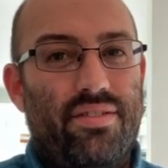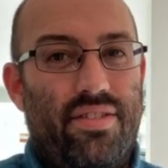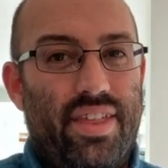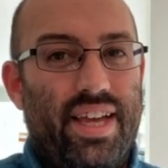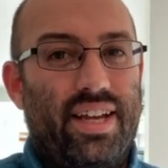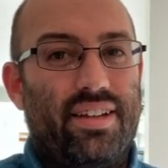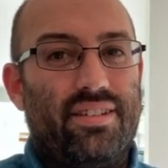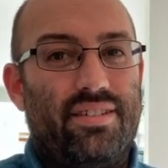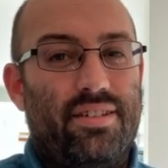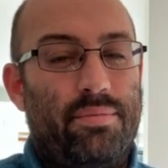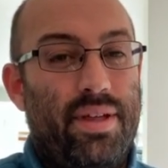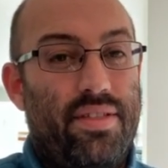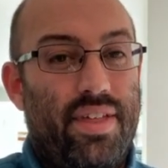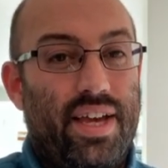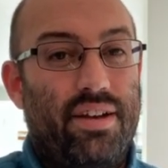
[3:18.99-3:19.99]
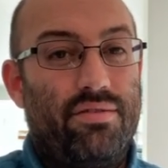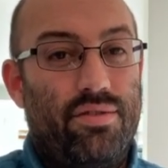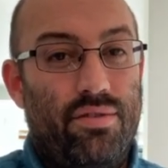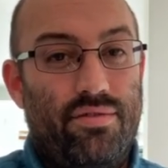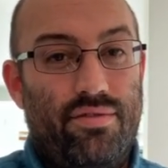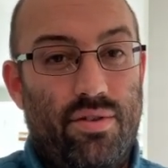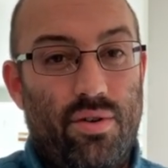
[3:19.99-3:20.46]
of things to be
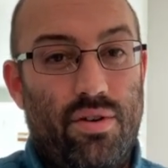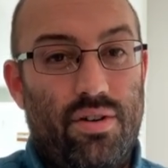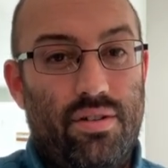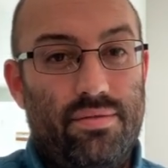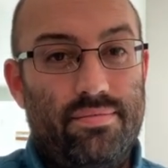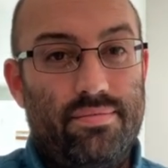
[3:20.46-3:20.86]
thankful for?